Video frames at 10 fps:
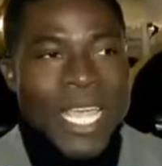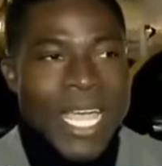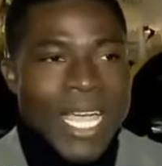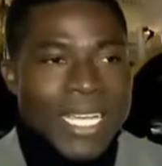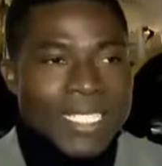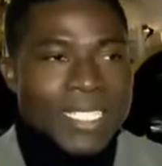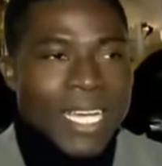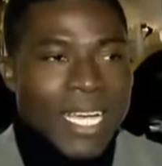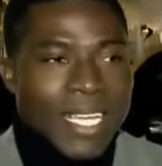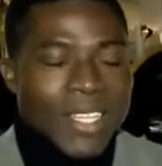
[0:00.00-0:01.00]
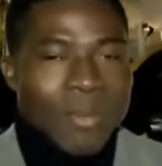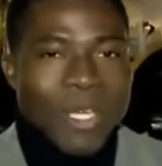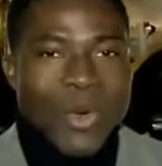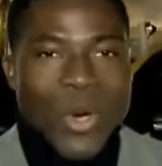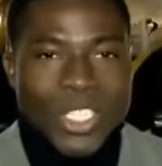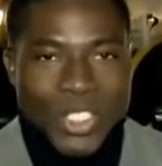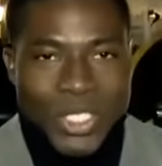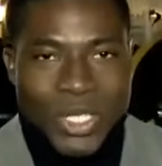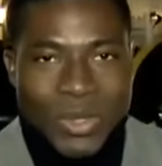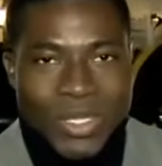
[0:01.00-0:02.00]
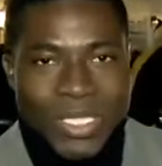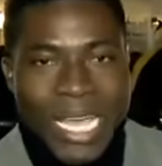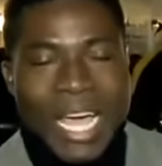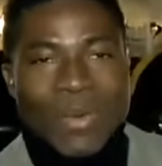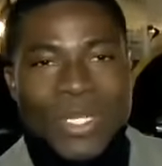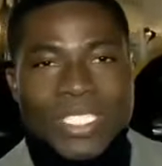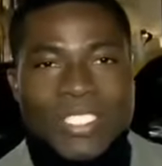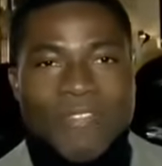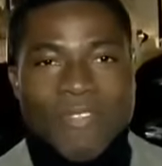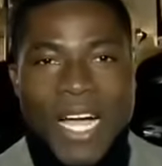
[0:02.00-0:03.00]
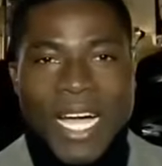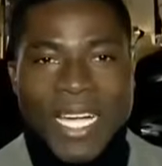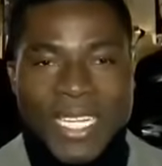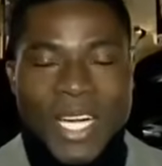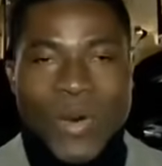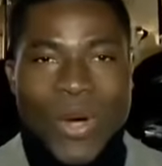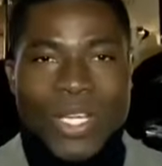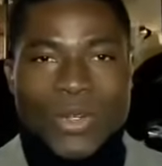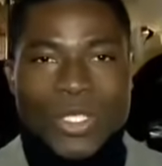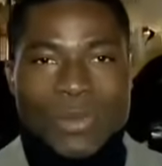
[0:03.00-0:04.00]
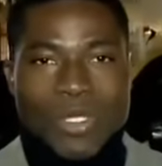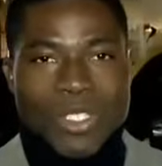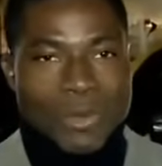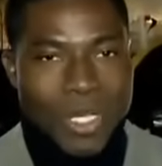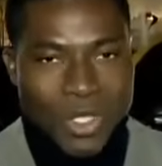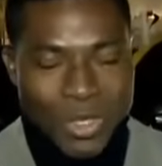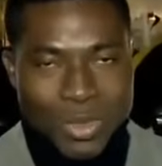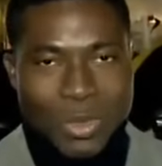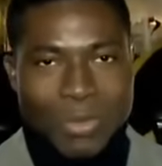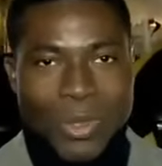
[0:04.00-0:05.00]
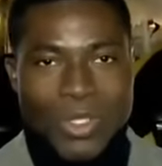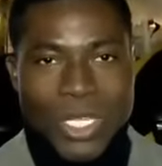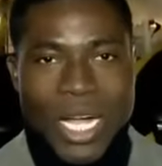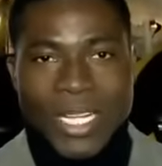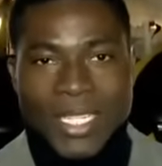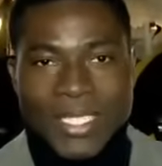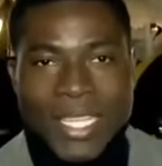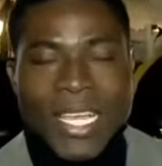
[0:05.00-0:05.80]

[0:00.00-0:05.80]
And uh, the big question, though, is how do we define a white Christmas, especially as we approach the holidays?